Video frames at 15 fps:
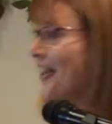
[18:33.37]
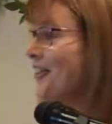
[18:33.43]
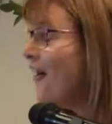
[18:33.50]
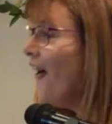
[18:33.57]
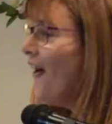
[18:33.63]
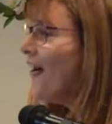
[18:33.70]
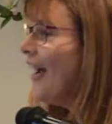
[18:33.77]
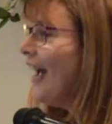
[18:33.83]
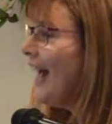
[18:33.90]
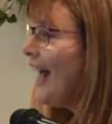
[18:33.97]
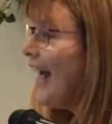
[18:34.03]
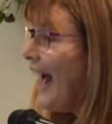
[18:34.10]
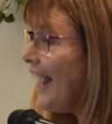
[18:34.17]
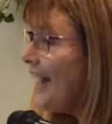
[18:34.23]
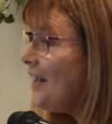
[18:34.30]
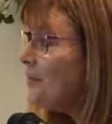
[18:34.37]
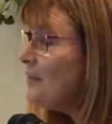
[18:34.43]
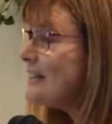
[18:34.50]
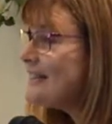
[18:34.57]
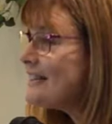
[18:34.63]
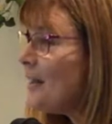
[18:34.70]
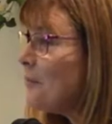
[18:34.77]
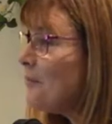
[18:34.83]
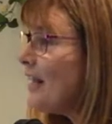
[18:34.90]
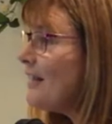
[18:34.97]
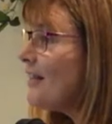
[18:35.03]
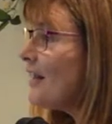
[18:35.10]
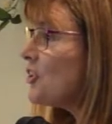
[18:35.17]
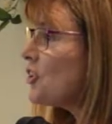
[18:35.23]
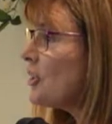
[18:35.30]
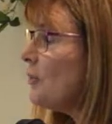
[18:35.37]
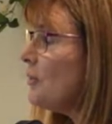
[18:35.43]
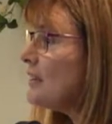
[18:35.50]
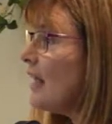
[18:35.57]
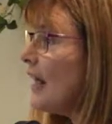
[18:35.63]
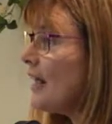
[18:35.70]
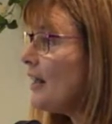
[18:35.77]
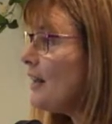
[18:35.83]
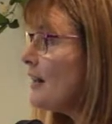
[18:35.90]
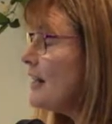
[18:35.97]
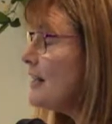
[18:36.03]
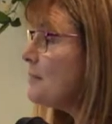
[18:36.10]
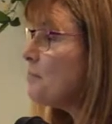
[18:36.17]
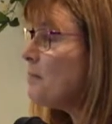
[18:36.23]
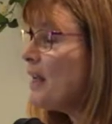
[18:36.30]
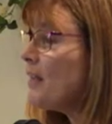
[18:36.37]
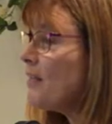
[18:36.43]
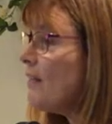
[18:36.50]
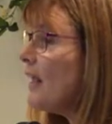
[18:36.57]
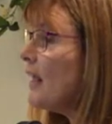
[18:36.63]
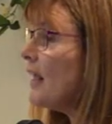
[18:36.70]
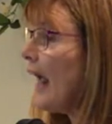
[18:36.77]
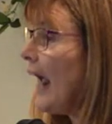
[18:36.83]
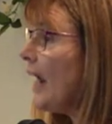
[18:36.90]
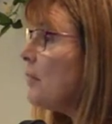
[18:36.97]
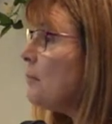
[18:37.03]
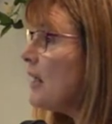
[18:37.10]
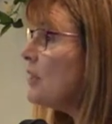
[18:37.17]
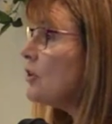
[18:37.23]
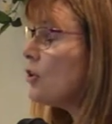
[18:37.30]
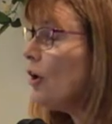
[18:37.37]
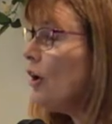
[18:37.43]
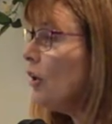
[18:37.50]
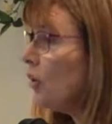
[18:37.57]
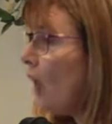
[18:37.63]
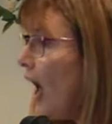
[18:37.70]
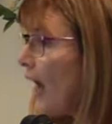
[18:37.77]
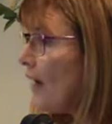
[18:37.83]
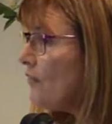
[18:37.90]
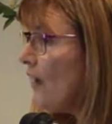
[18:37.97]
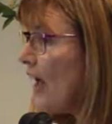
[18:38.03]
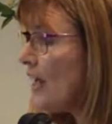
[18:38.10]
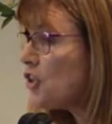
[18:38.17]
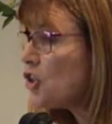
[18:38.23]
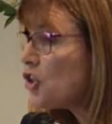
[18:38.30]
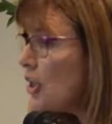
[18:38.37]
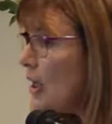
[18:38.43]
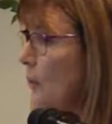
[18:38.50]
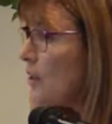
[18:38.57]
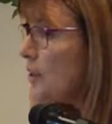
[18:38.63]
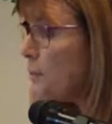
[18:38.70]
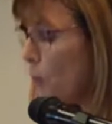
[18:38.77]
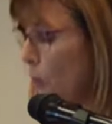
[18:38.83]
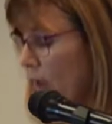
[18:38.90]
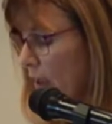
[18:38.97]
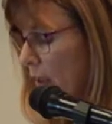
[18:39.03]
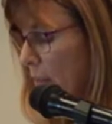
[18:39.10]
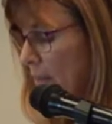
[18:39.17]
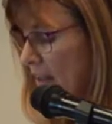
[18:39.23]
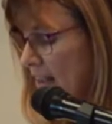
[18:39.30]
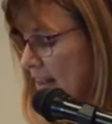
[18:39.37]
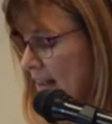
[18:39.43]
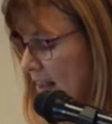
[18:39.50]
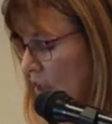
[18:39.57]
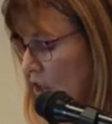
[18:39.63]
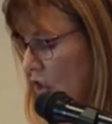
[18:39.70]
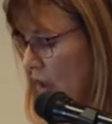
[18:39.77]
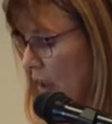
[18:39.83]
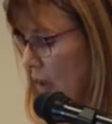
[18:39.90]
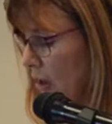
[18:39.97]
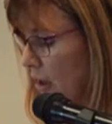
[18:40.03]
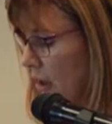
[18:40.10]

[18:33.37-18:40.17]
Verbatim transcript: No, it was something that she was like, this big thing came into her life and she was put in a position